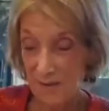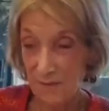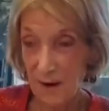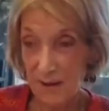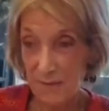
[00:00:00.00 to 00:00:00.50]
on the
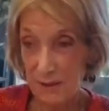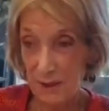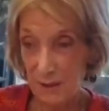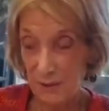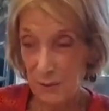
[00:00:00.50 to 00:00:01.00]
5
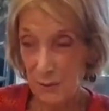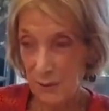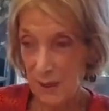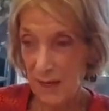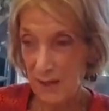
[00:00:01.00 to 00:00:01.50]
o'clock
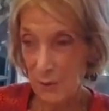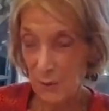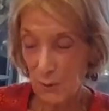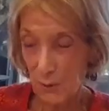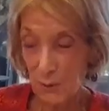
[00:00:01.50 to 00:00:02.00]
news, I
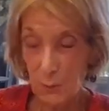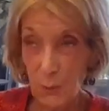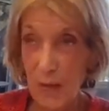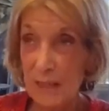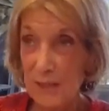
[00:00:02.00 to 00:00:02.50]
heard
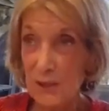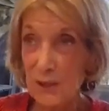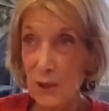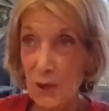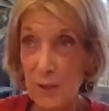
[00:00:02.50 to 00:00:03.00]
rain
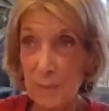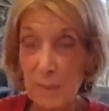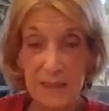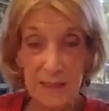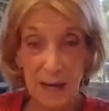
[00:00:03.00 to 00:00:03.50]
starting
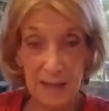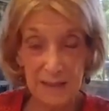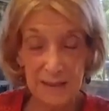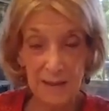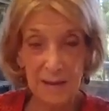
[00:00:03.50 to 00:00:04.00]
midnight.
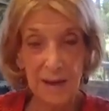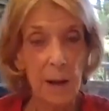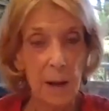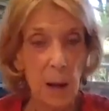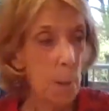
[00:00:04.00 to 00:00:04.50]

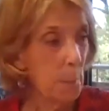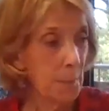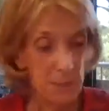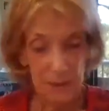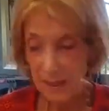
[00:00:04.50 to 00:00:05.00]

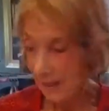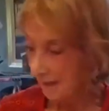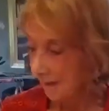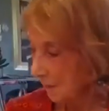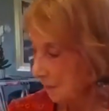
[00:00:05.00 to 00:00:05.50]

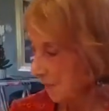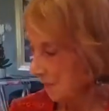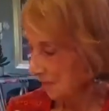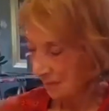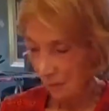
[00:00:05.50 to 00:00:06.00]
Hang up,
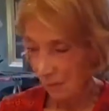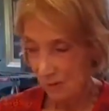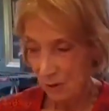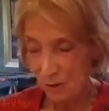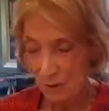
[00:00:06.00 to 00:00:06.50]

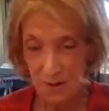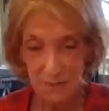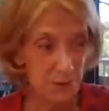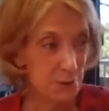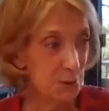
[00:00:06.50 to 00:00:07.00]
turn
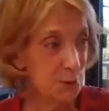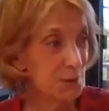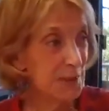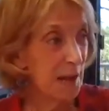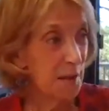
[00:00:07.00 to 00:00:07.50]
off
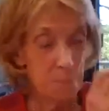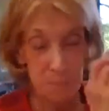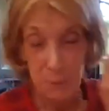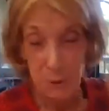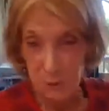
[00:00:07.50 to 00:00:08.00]
news.
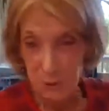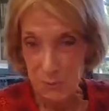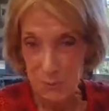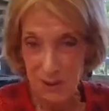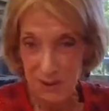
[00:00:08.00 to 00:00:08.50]

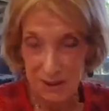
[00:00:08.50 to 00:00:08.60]
Boom, the